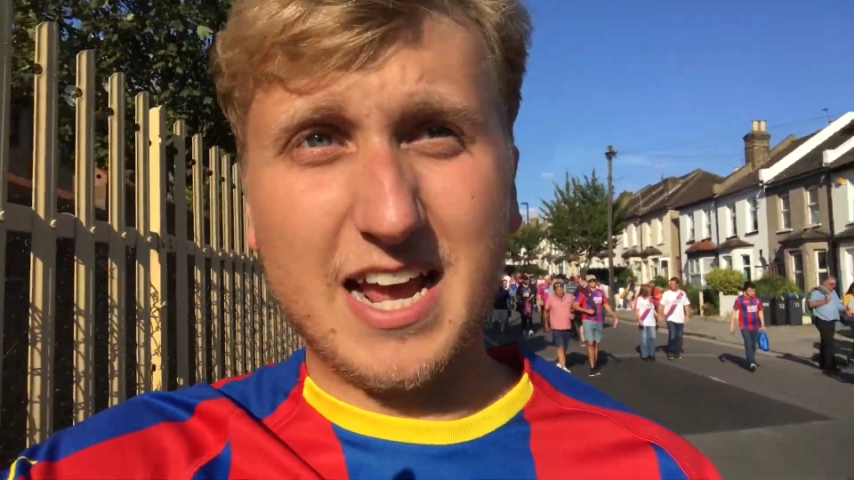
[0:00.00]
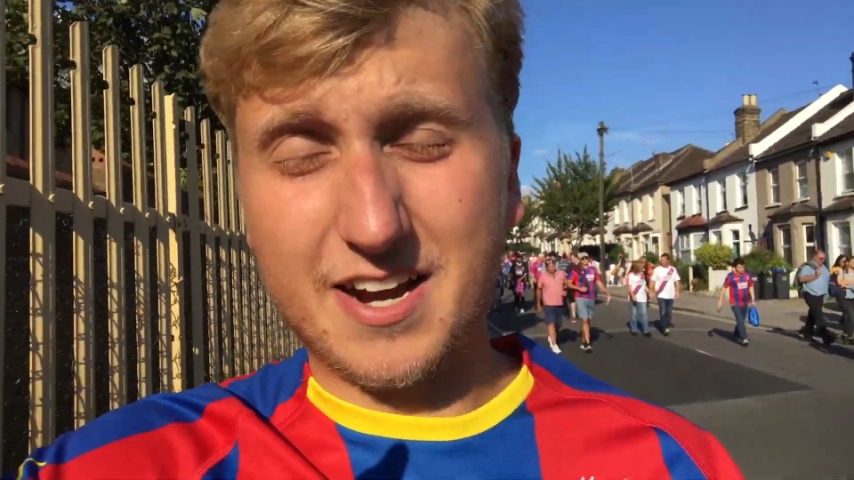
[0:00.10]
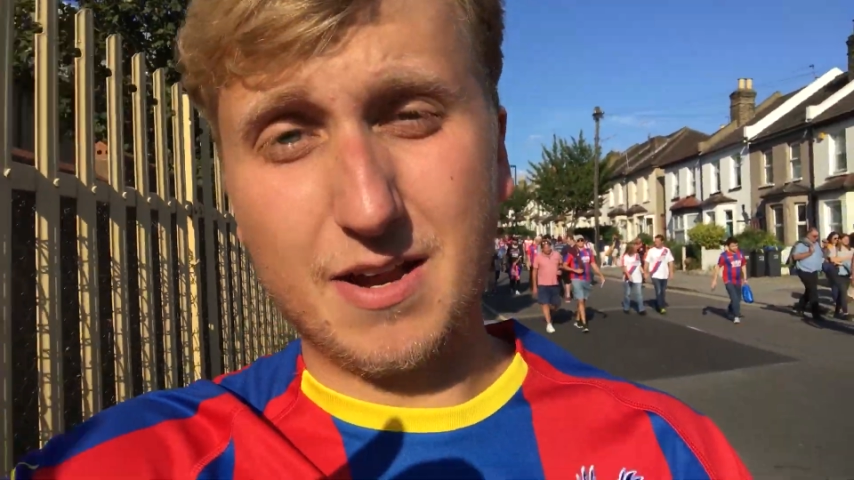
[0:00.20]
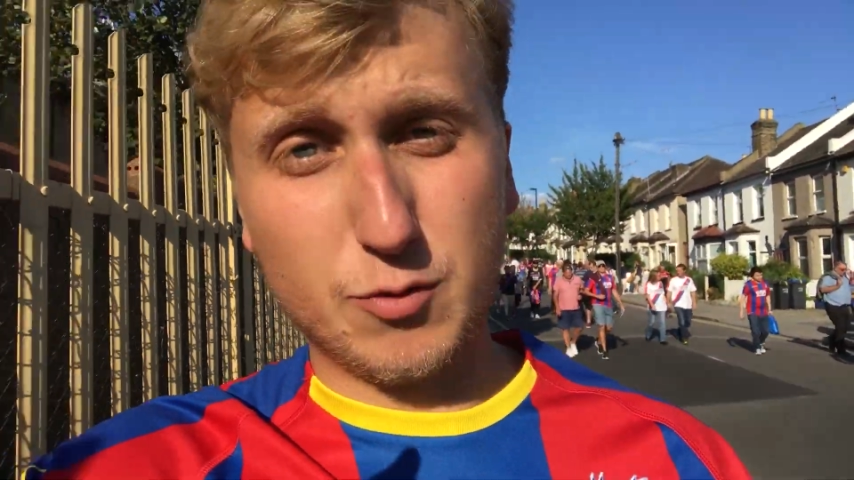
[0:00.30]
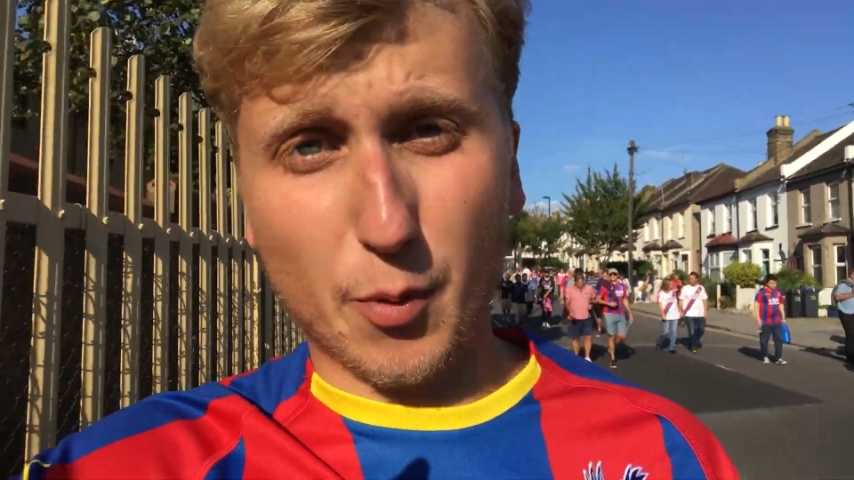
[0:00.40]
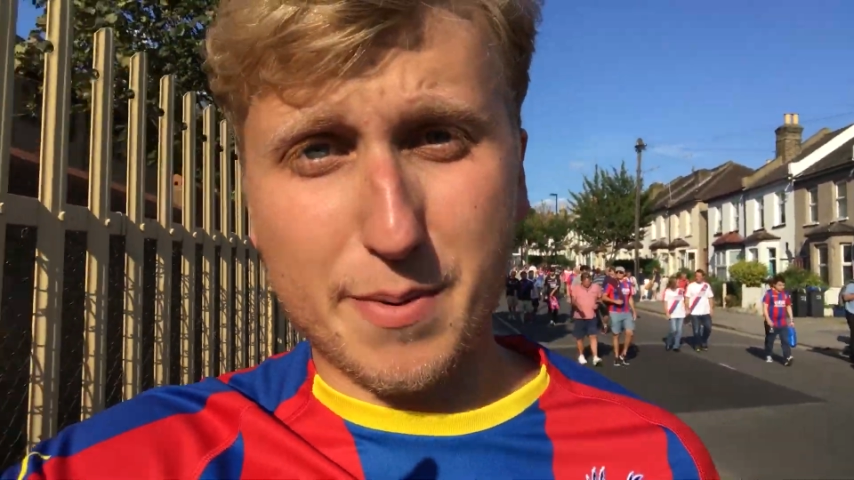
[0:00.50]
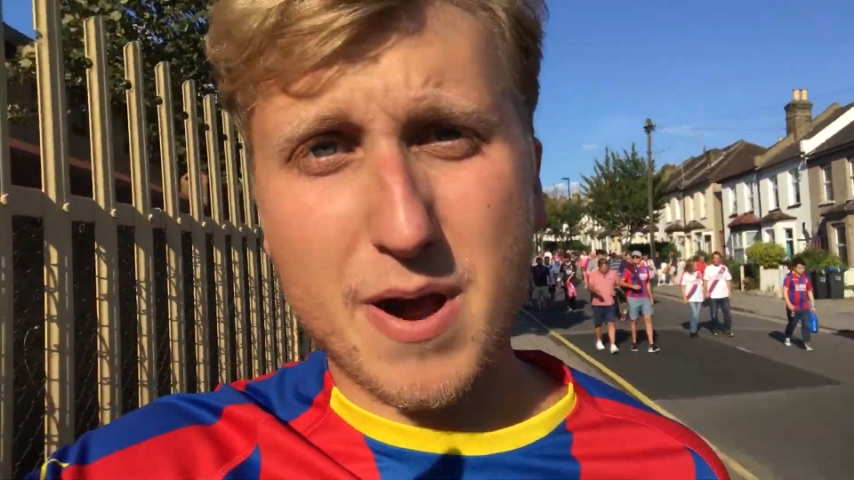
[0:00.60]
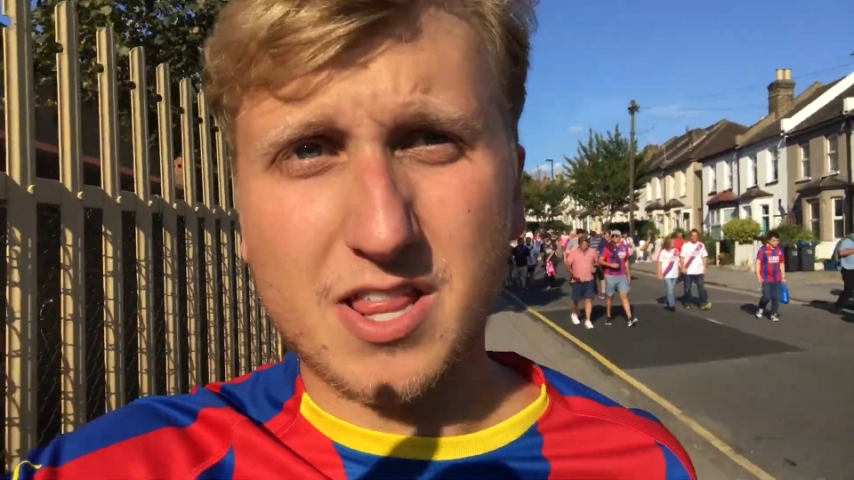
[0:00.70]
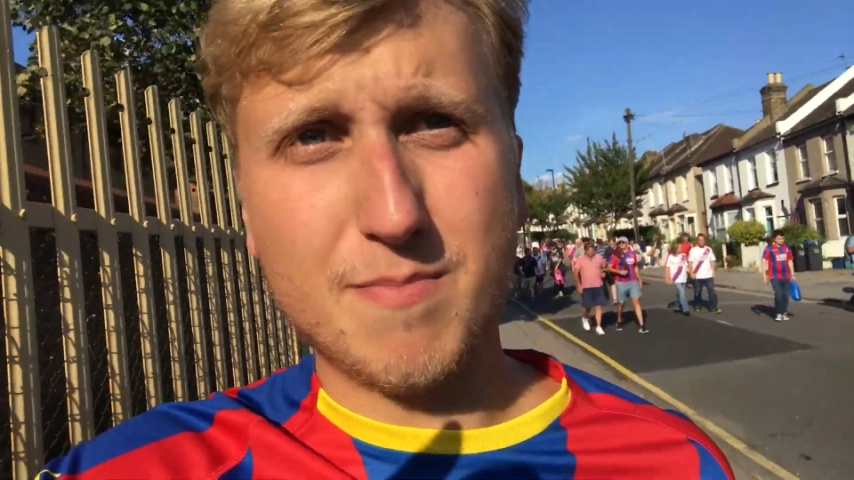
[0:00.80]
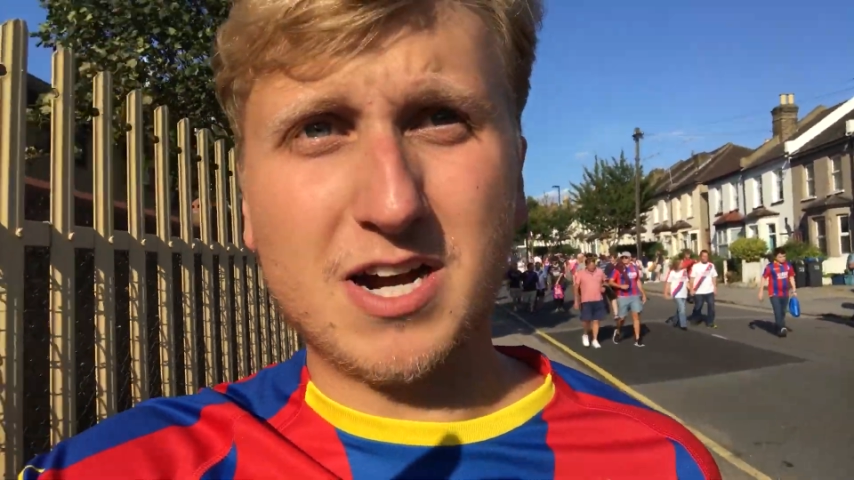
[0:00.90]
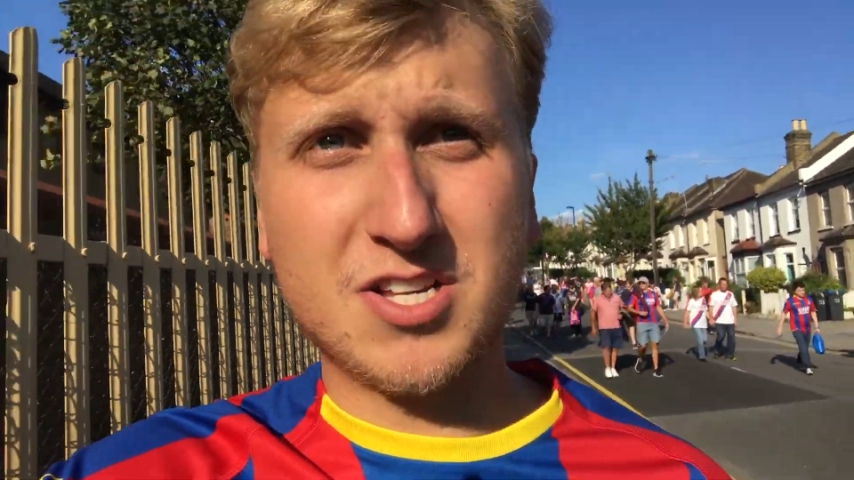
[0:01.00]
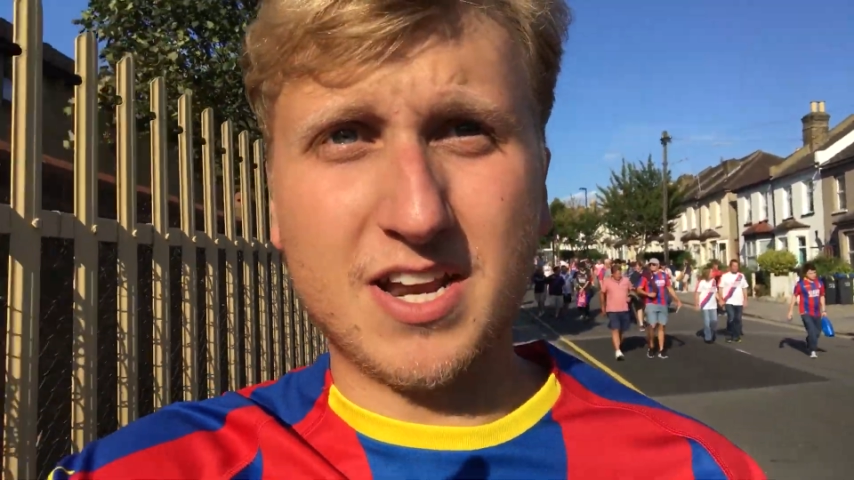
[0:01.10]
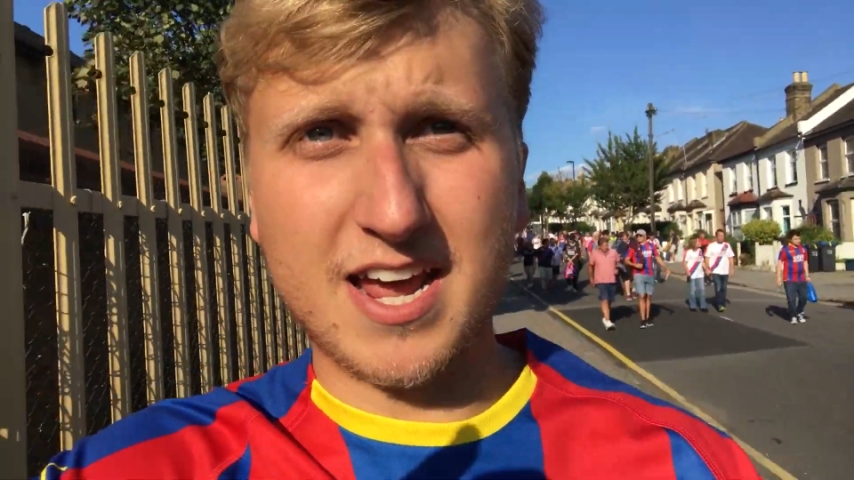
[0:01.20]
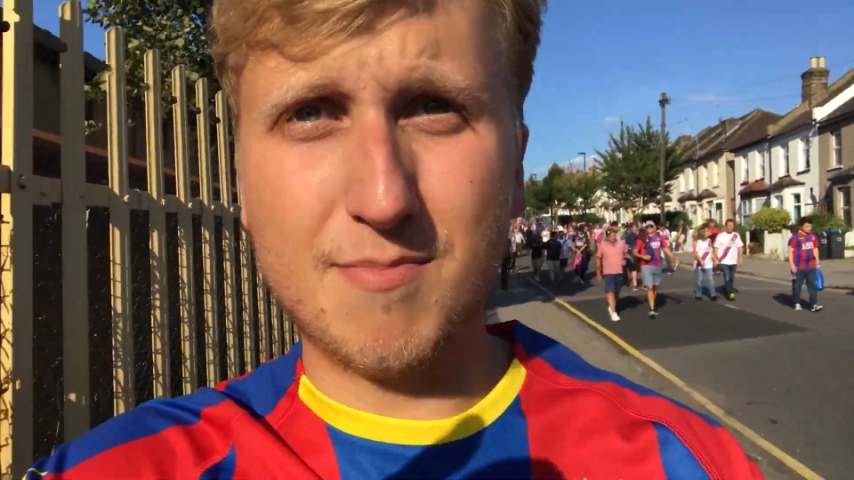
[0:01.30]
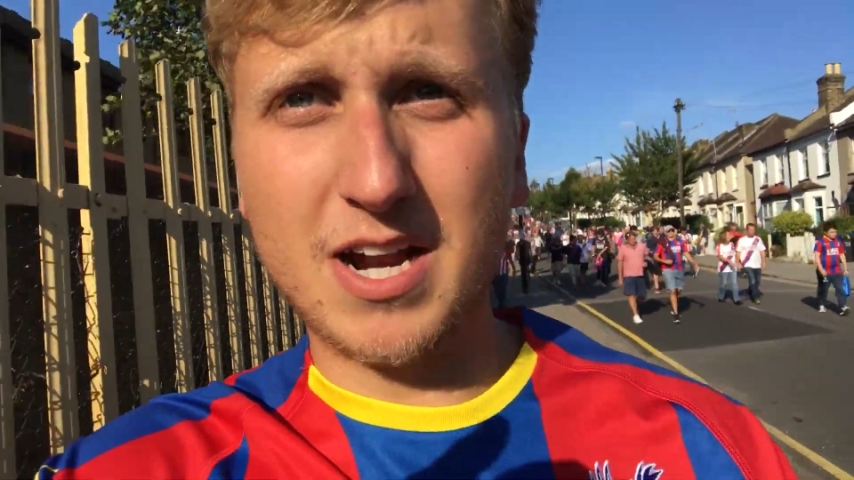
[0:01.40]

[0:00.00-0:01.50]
He was probably man of the match today.